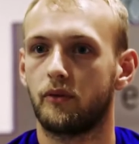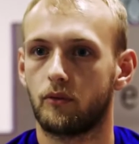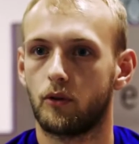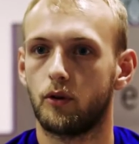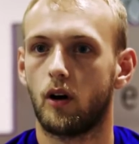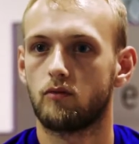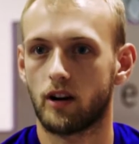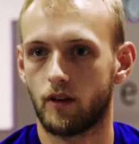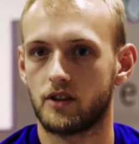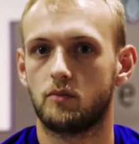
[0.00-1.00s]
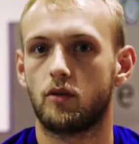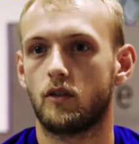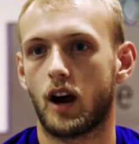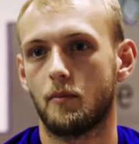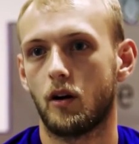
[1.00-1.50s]
through our recreational
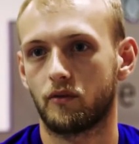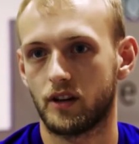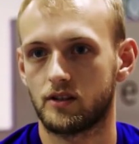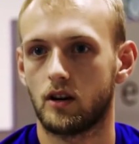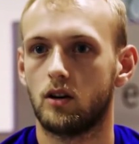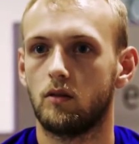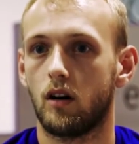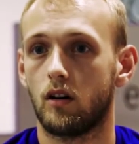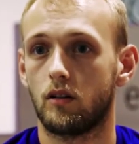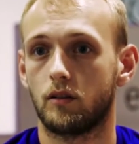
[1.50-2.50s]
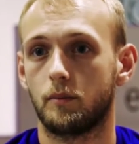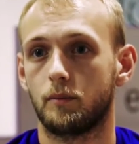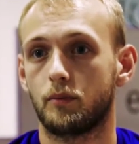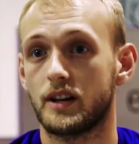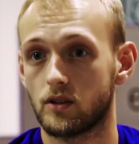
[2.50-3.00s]
program, our freestyle, our
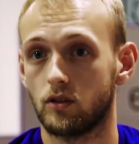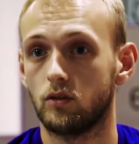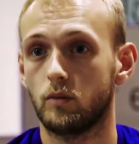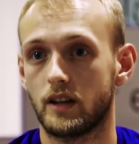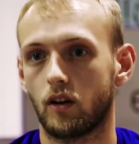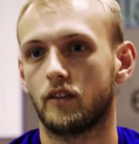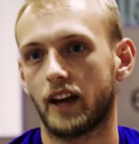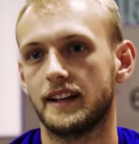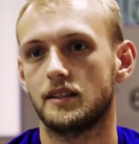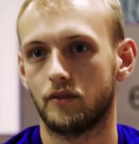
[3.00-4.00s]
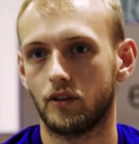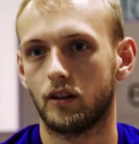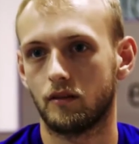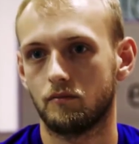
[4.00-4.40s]
preschool. We kind of cater for